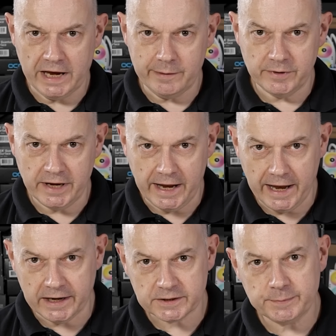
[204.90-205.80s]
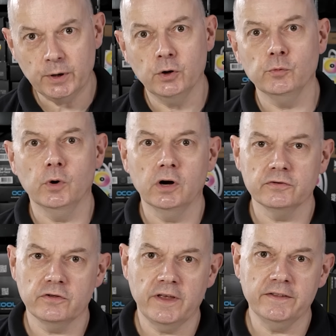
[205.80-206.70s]
AMD Expo
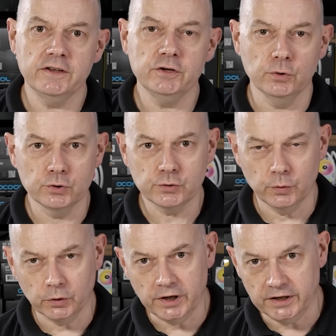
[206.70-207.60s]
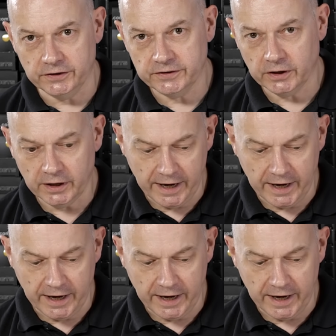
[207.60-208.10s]
rather than the usual Intel